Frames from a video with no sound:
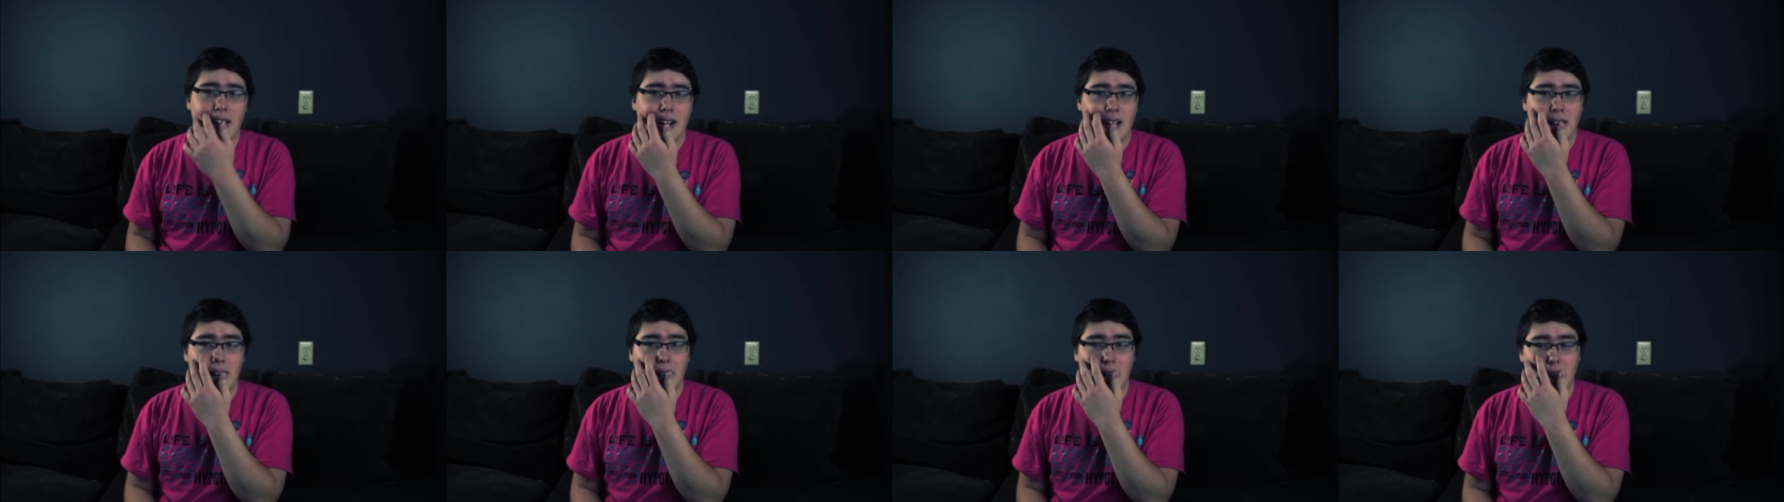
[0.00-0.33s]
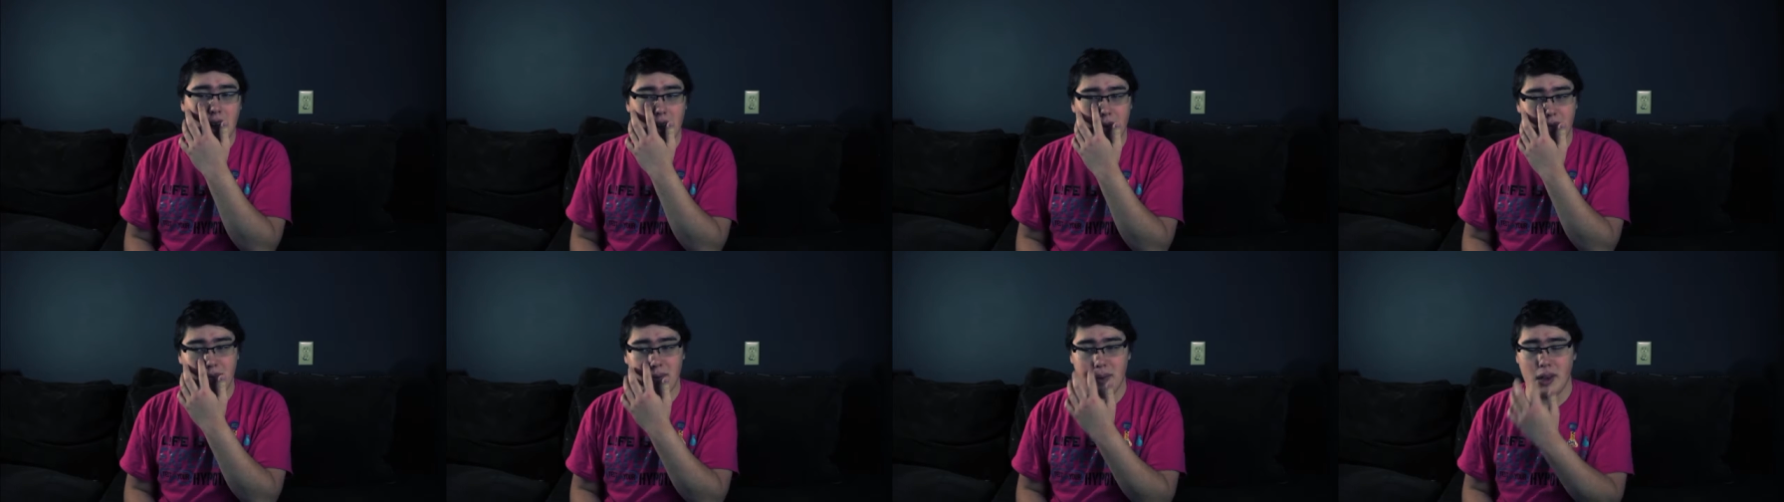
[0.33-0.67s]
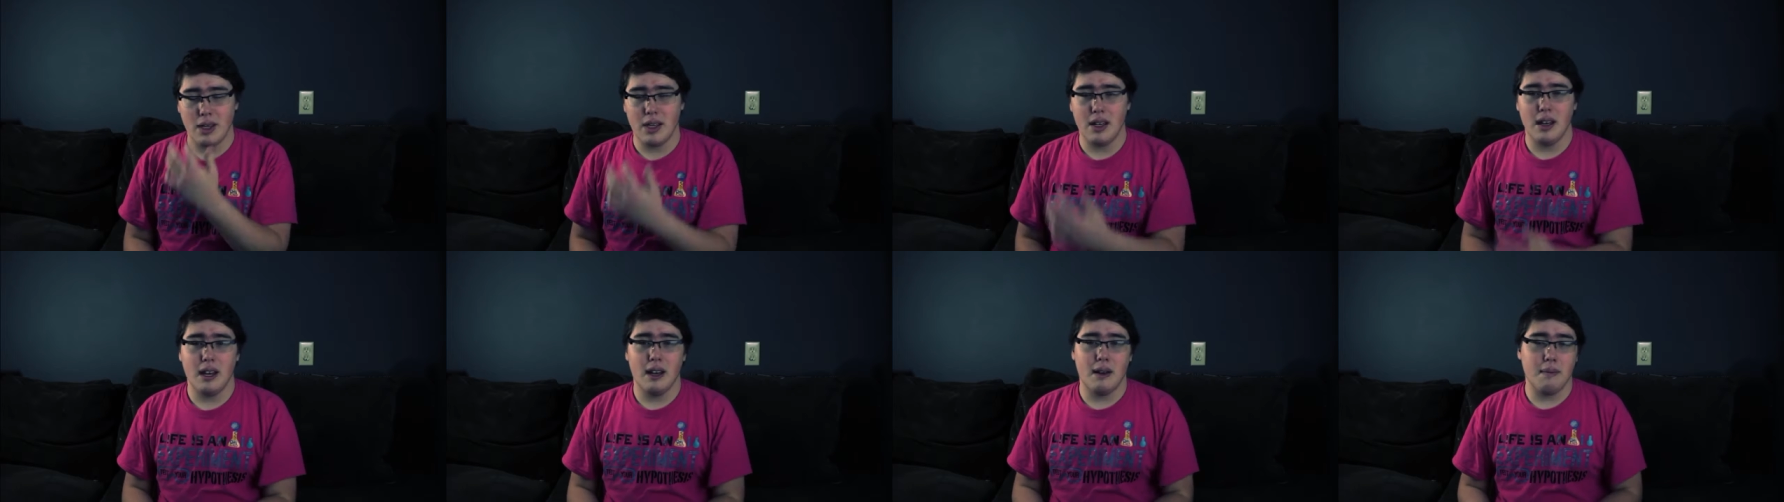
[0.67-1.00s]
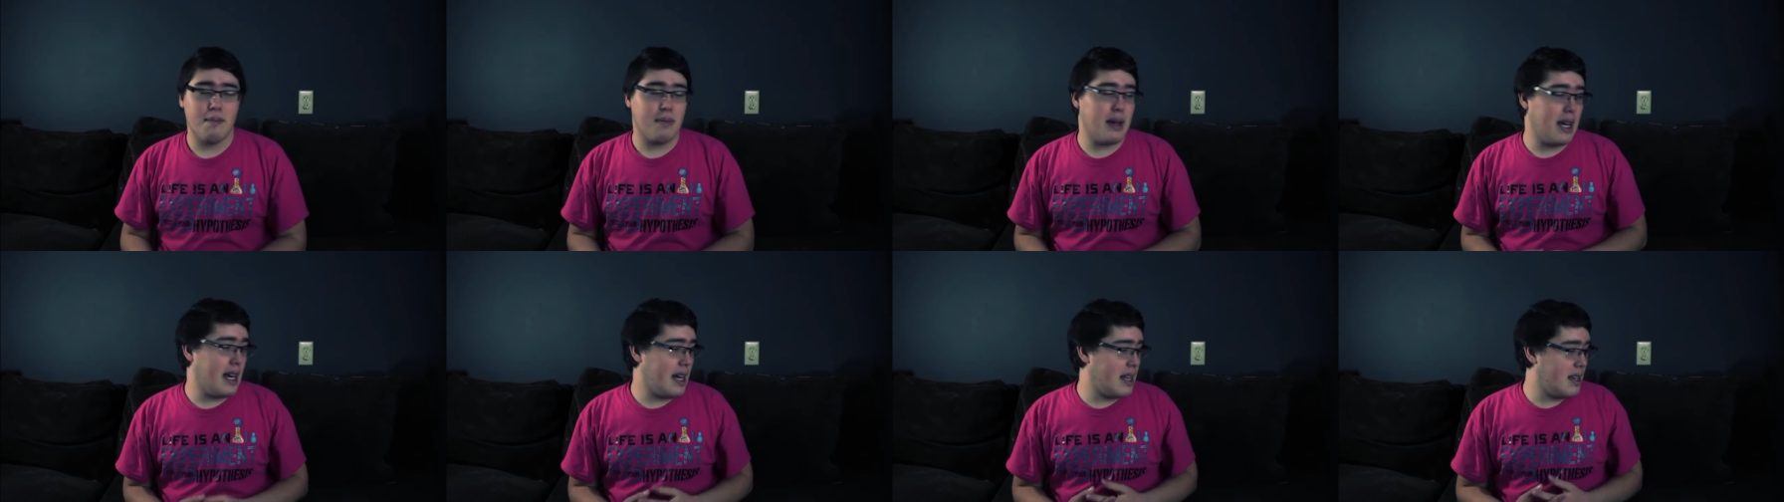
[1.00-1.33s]
But
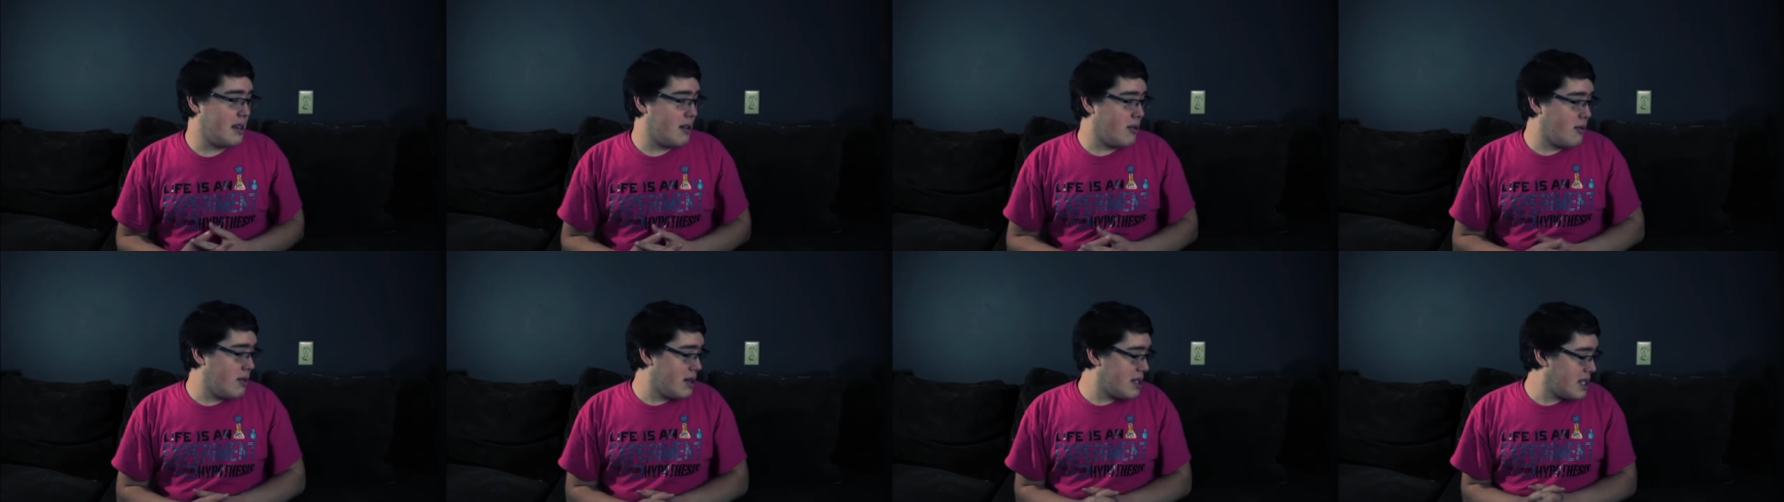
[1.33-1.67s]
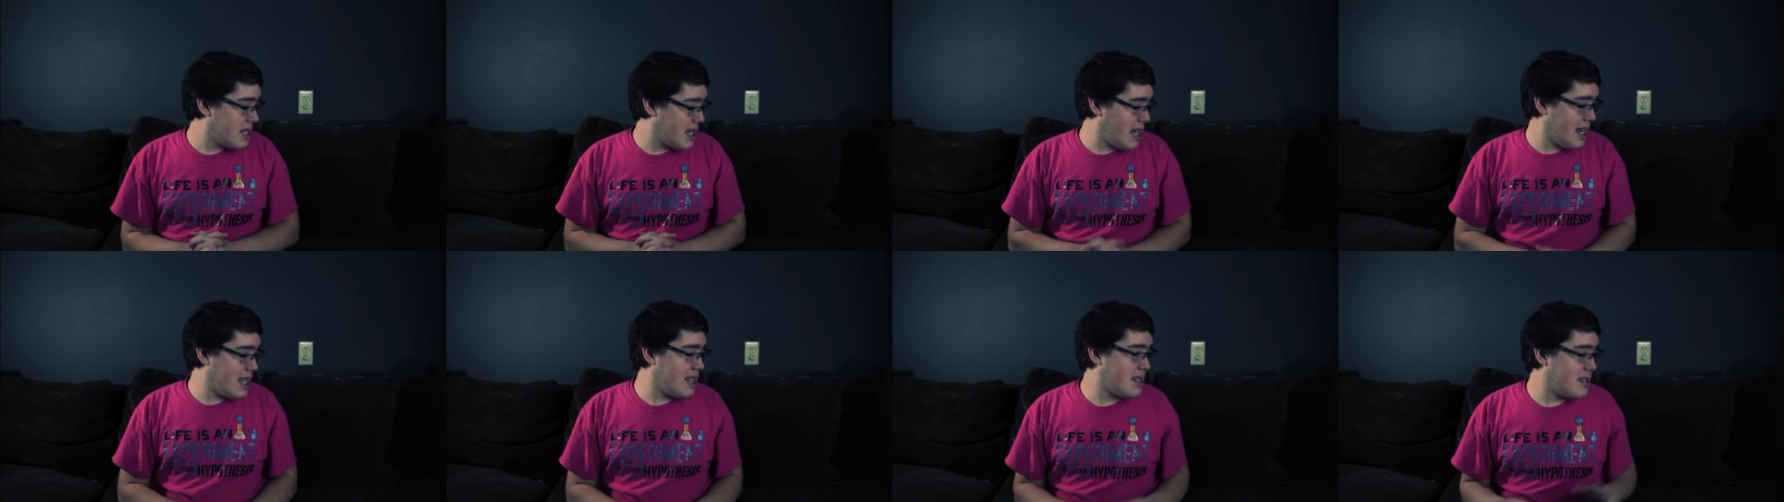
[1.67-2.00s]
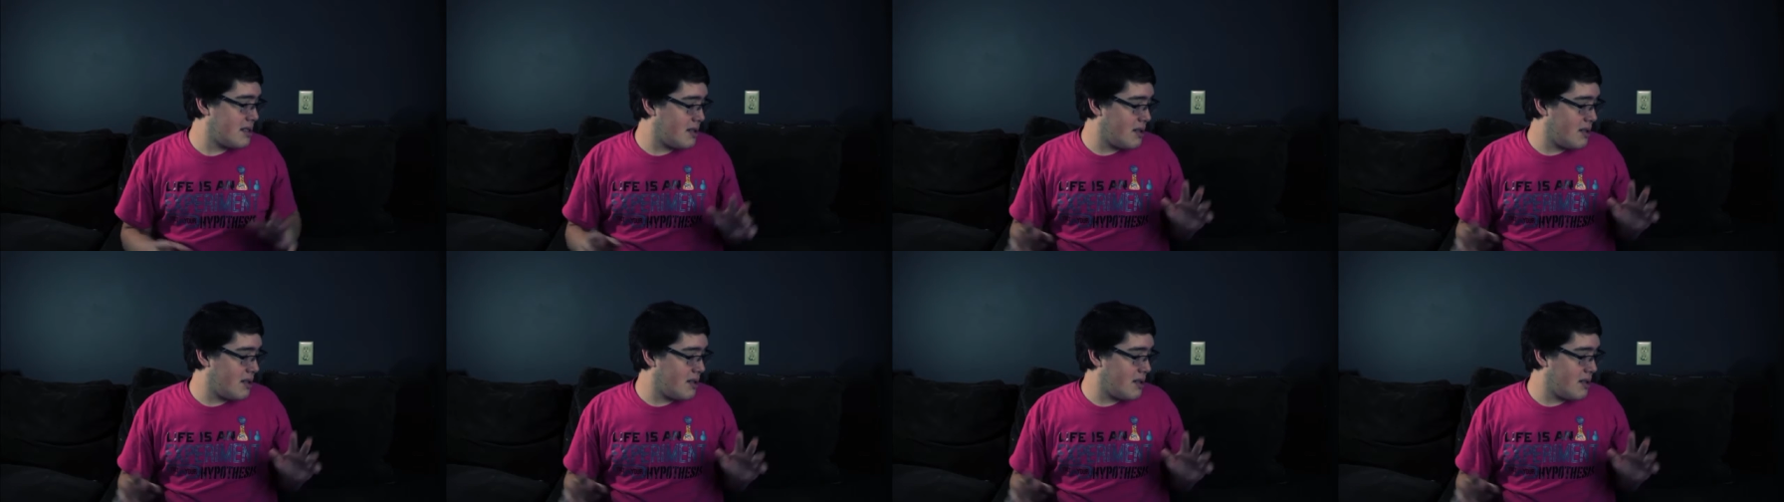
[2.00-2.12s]
yeah, no, once again,